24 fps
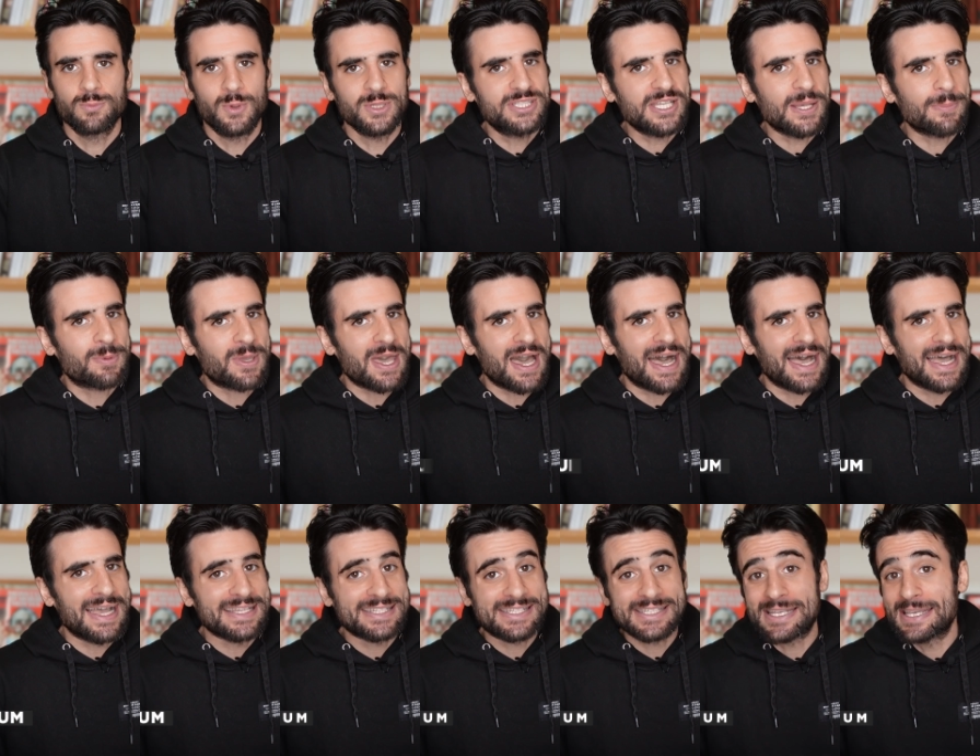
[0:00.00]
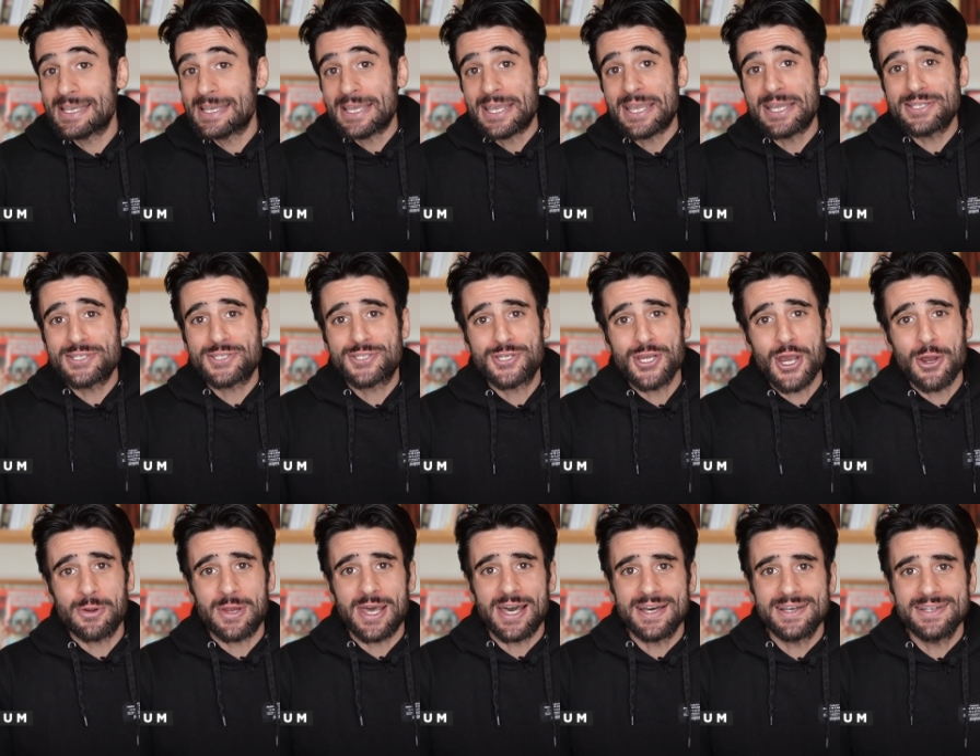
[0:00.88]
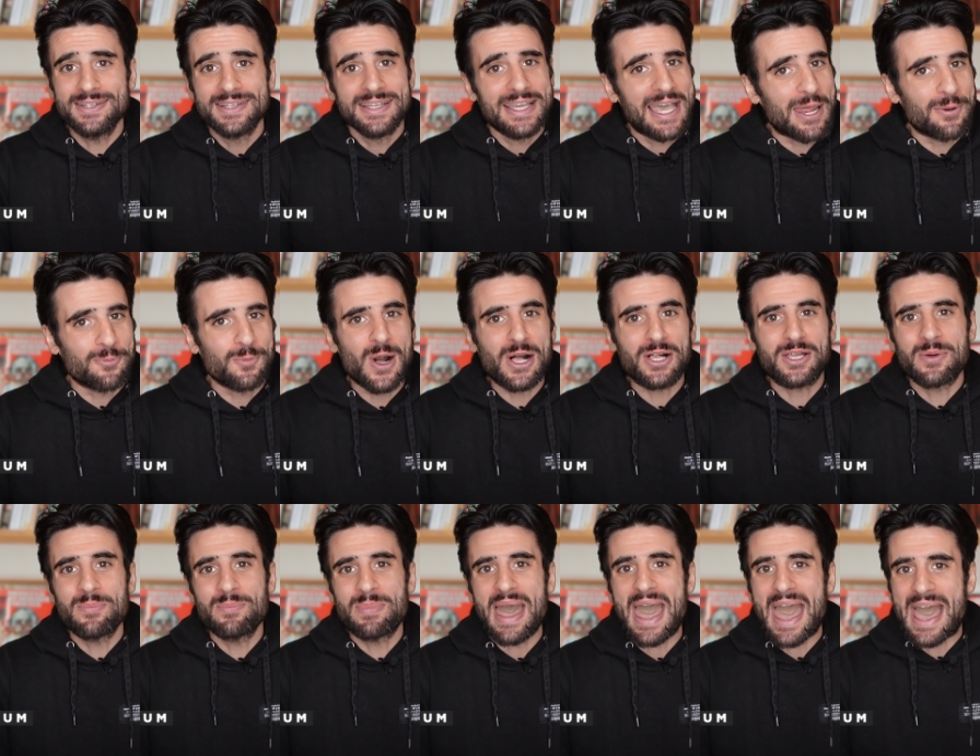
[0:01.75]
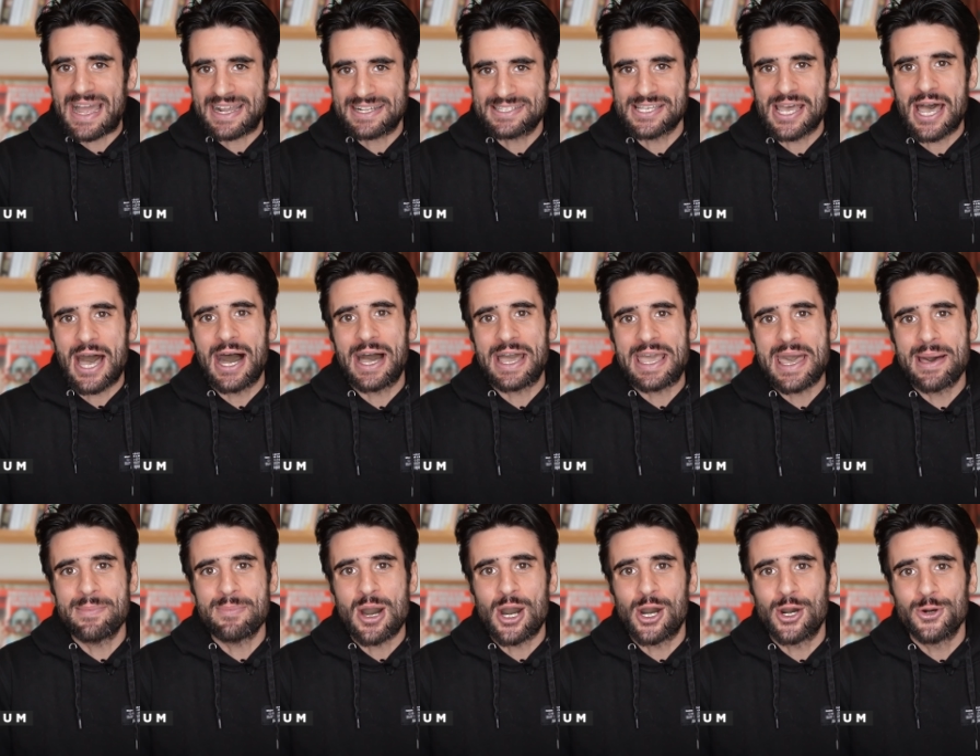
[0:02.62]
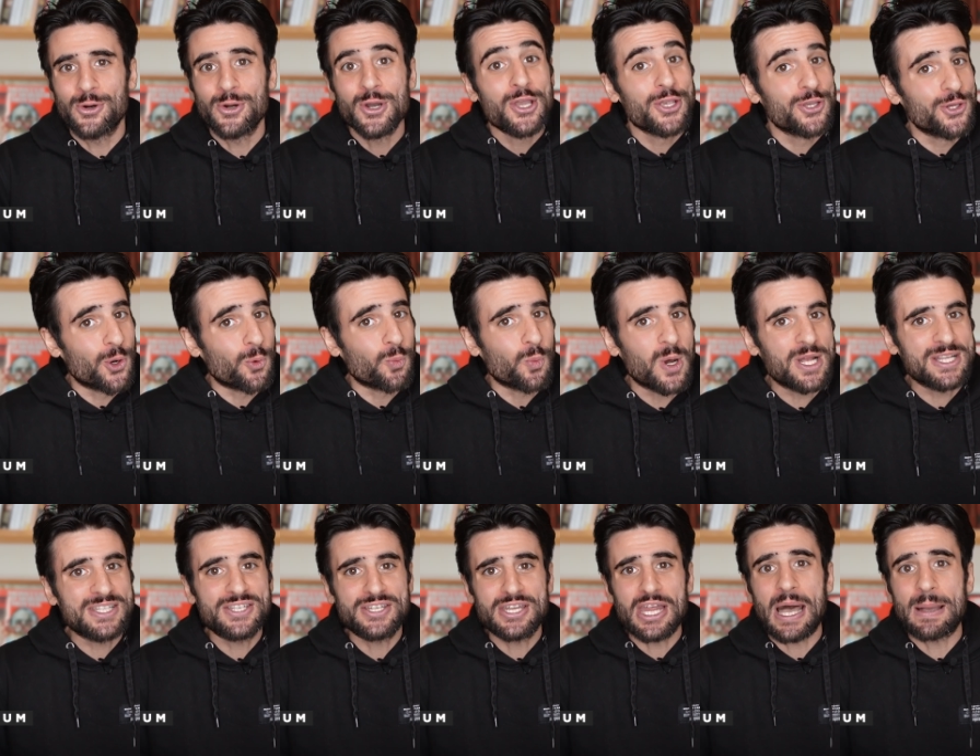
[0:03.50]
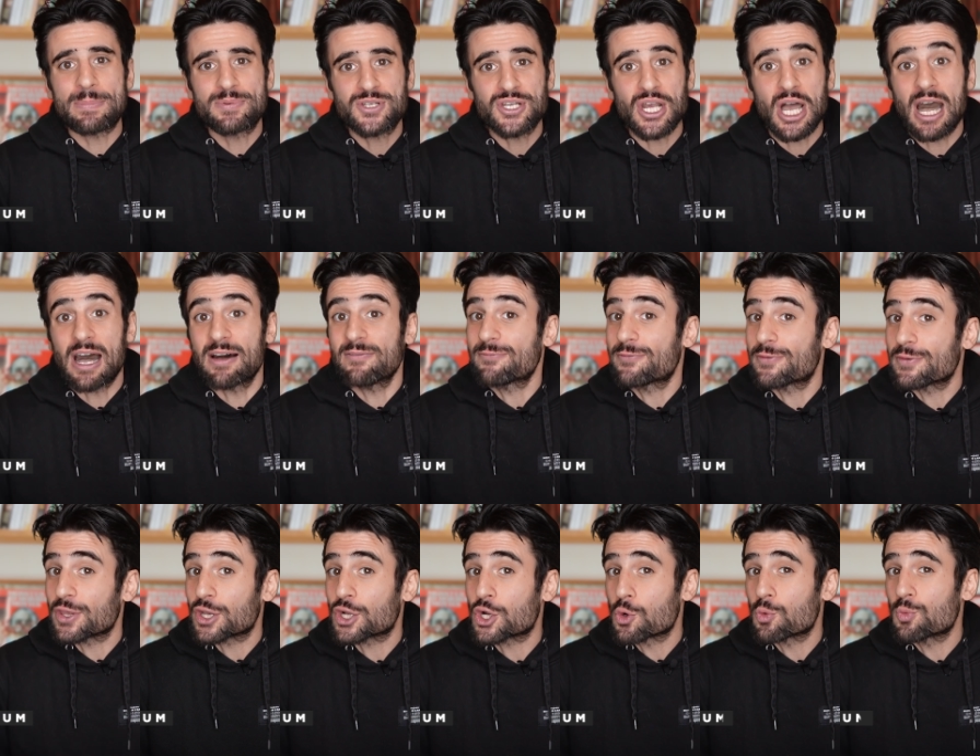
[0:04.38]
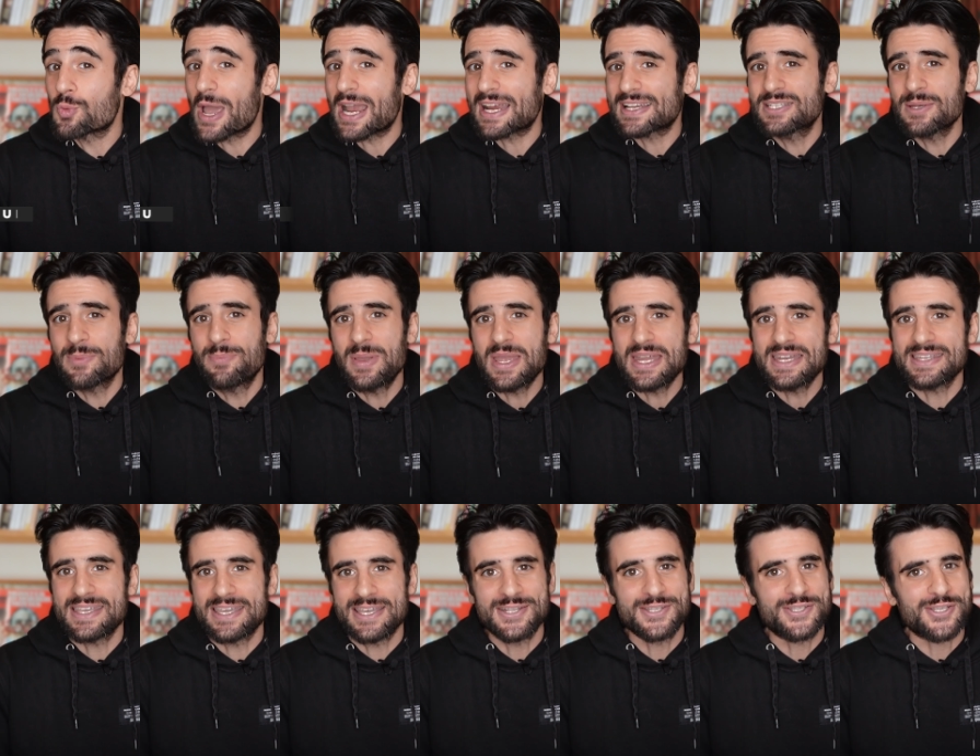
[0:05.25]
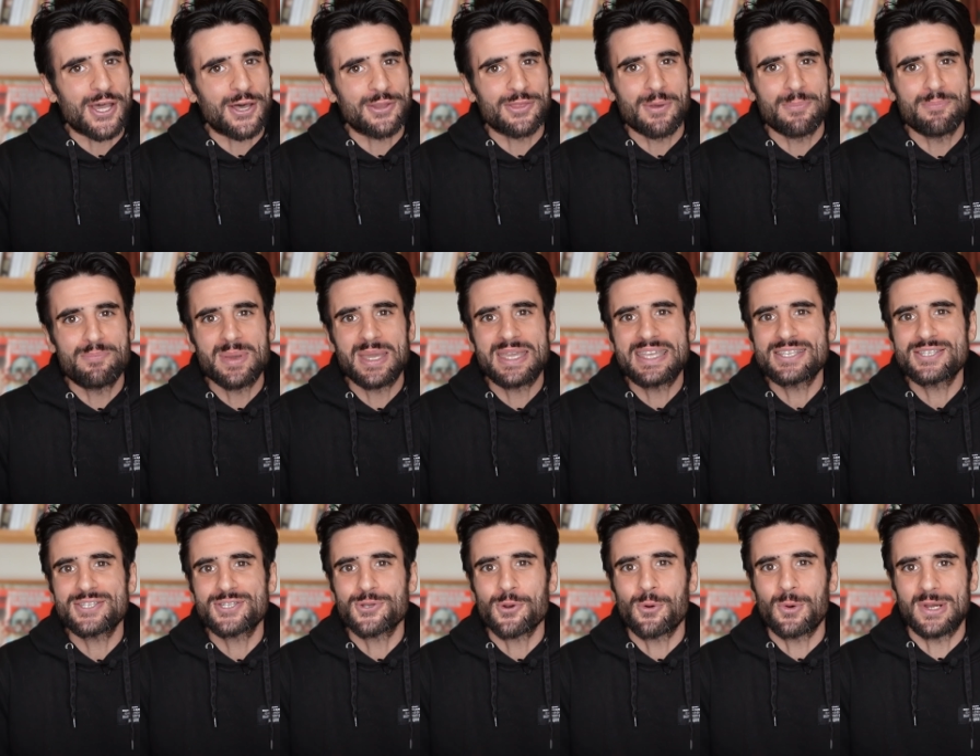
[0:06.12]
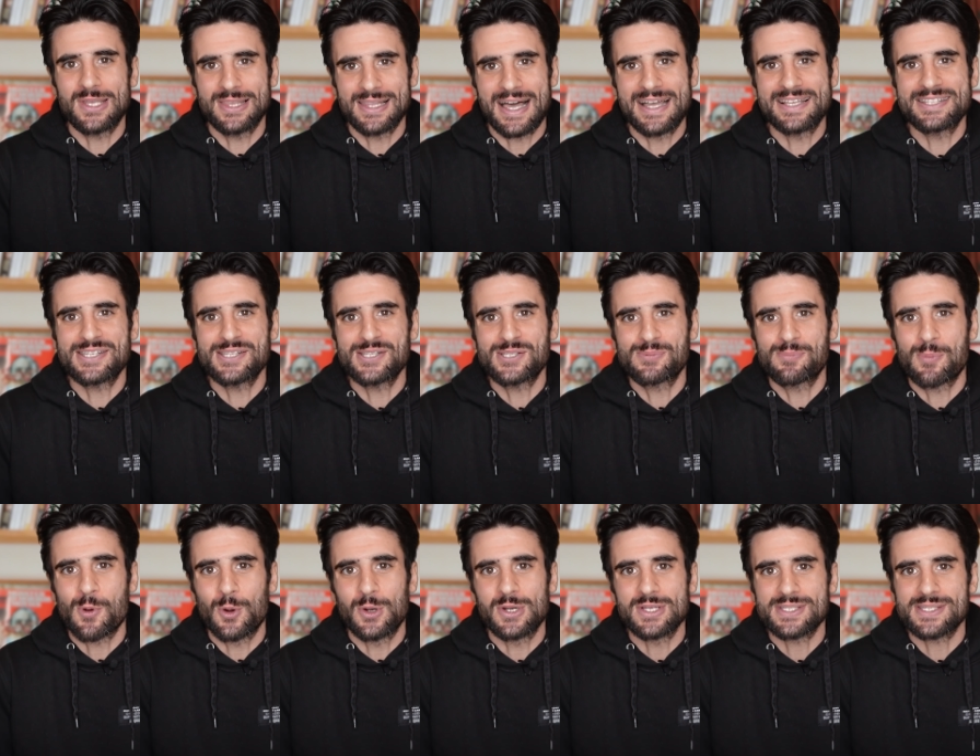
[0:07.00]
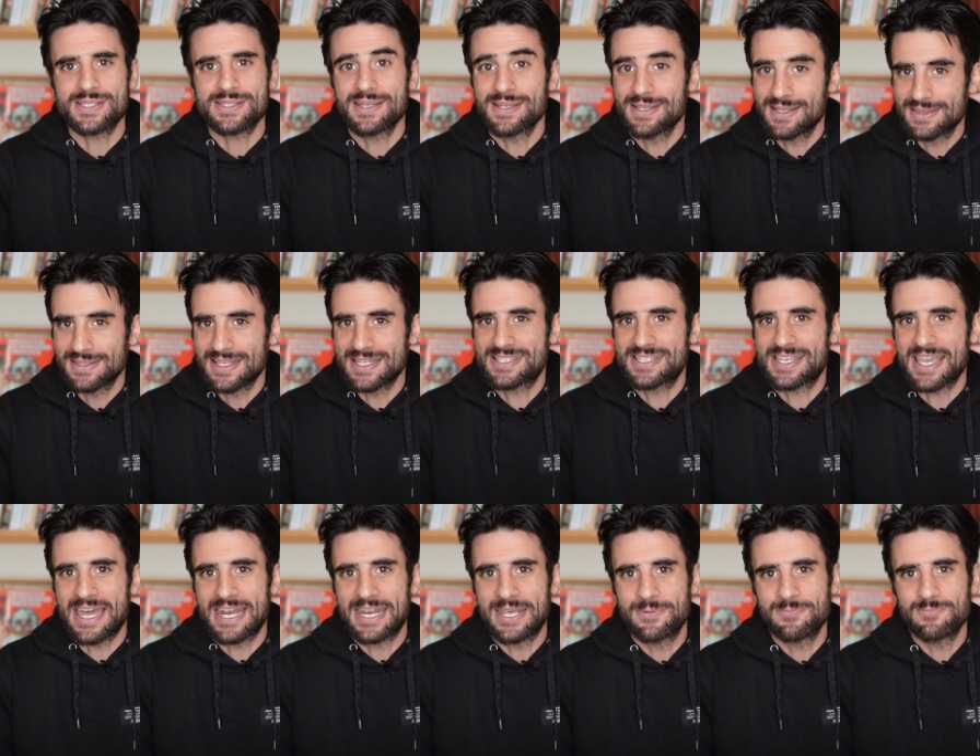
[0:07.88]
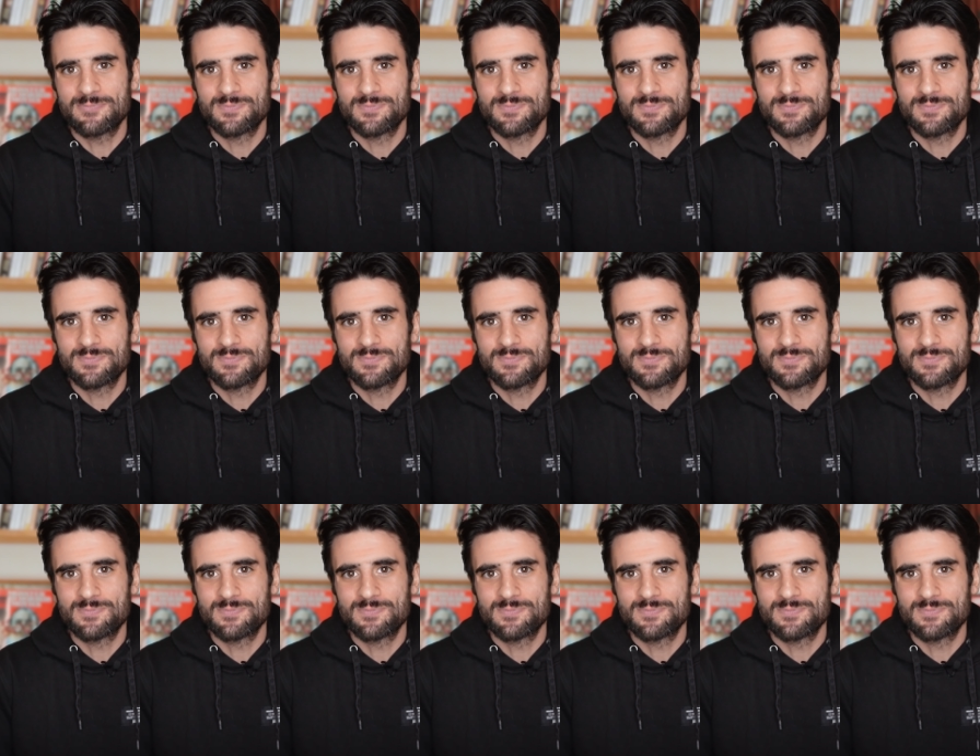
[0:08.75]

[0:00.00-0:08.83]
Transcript: What's up, guys? It's Jonah, and welcome back to I M O, your one-stop shop for the correct opinions on the biggest storylines in sports. Let's get it.